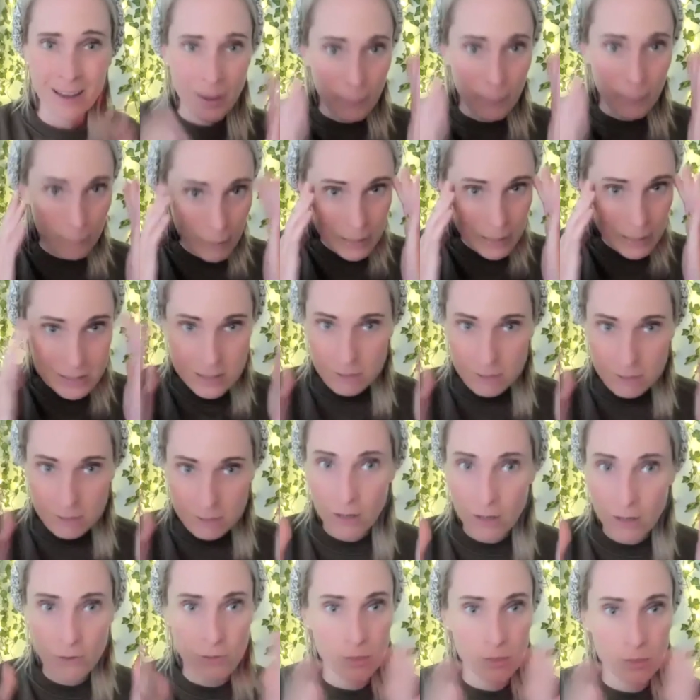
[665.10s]
mental
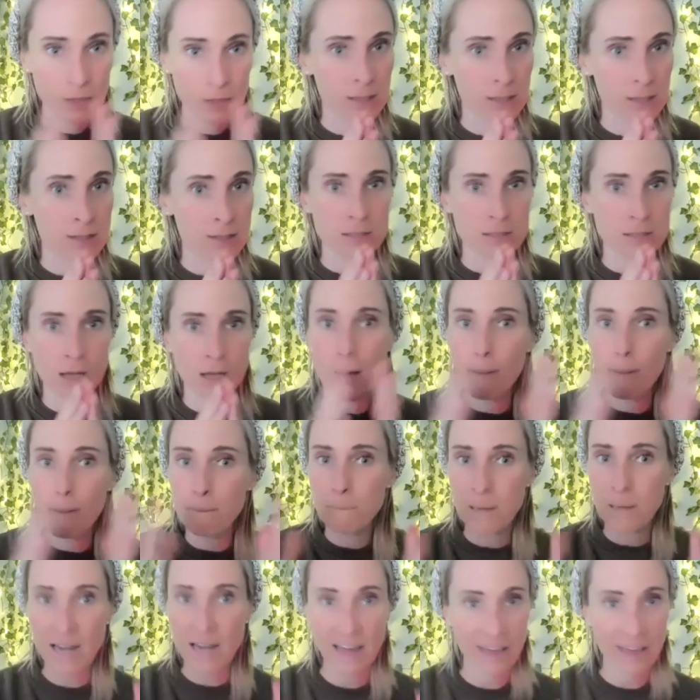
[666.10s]
health is
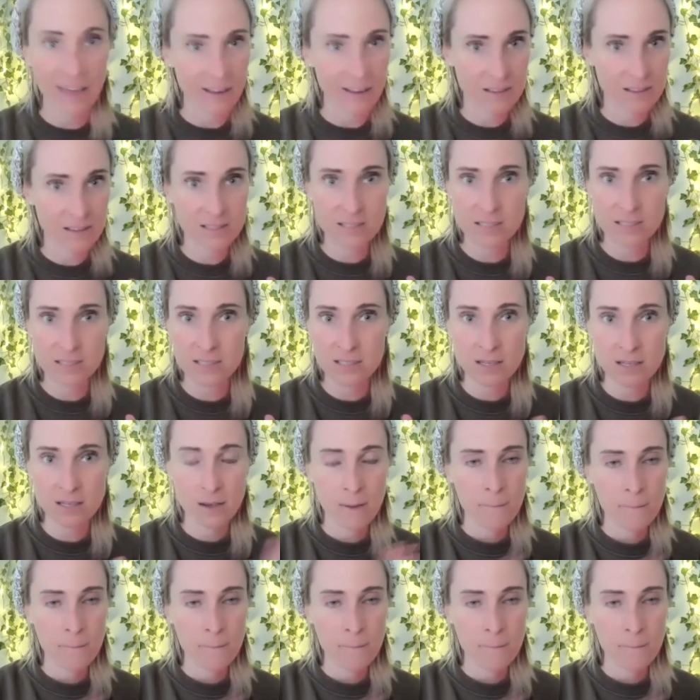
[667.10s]
complex